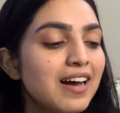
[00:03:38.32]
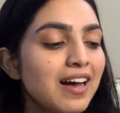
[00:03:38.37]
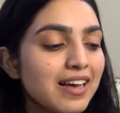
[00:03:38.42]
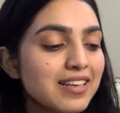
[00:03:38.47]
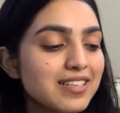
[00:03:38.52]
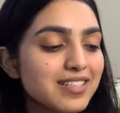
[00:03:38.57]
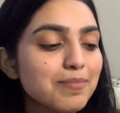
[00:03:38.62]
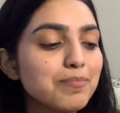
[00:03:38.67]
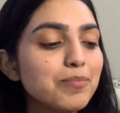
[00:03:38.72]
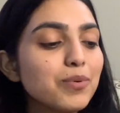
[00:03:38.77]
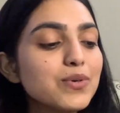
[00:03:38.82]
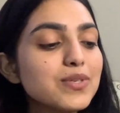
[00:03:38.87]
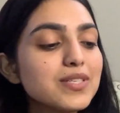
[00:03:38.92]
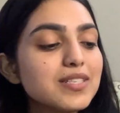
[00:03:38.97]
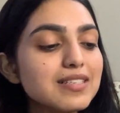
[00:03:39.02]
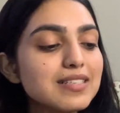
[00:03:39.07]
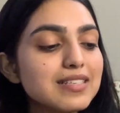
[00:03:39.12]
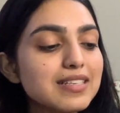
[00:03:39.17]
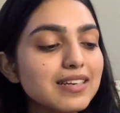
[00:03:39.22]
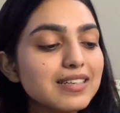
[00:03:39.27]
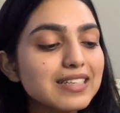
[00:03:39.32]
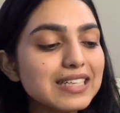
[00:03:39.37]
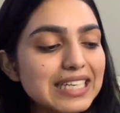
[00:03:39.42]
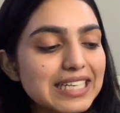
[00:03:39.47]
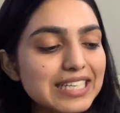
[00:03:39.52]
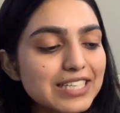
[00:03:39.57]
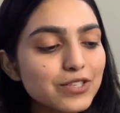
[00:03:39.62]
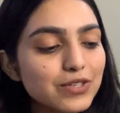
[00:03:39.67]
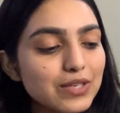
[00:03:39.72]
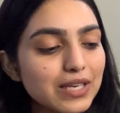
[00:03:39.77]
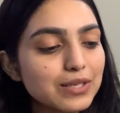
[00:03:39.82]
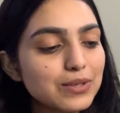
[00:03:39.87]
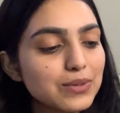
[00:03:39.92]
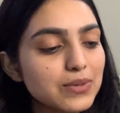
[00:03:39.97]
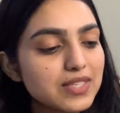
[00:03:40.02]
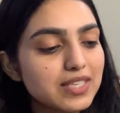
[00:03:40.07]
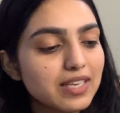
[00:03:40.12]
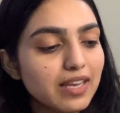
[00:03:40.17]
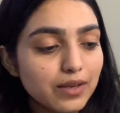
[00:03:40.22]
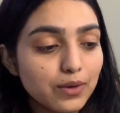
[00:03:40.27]
I suppose it's a cliche to
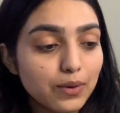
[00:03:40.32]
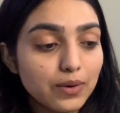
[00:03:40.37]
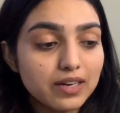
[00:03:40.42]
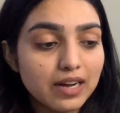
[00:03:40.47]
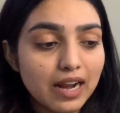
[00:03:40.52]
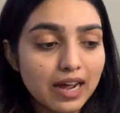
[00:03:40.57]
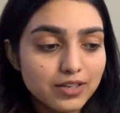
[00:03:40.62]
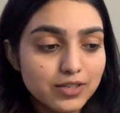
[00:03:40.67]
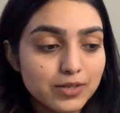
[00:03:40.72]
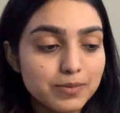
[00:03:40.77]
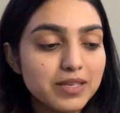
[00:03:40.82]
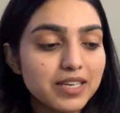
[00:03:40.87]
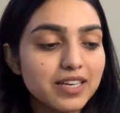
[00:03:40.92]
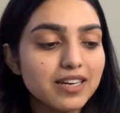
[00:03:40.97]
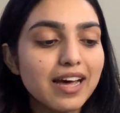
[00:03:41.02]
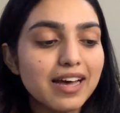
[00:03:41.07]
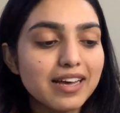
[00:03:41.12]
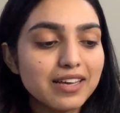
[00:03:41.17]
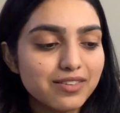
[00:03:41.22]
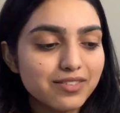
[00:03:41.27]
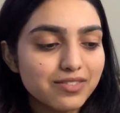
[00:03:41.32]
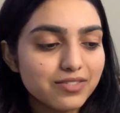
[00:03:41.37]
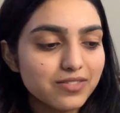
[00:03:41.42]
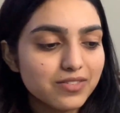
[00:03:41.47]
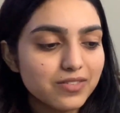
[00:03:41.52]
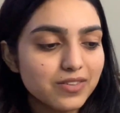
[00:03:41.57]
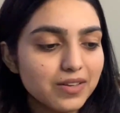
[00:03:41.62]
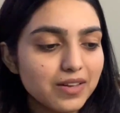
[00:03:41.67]
say you're glad to be alive,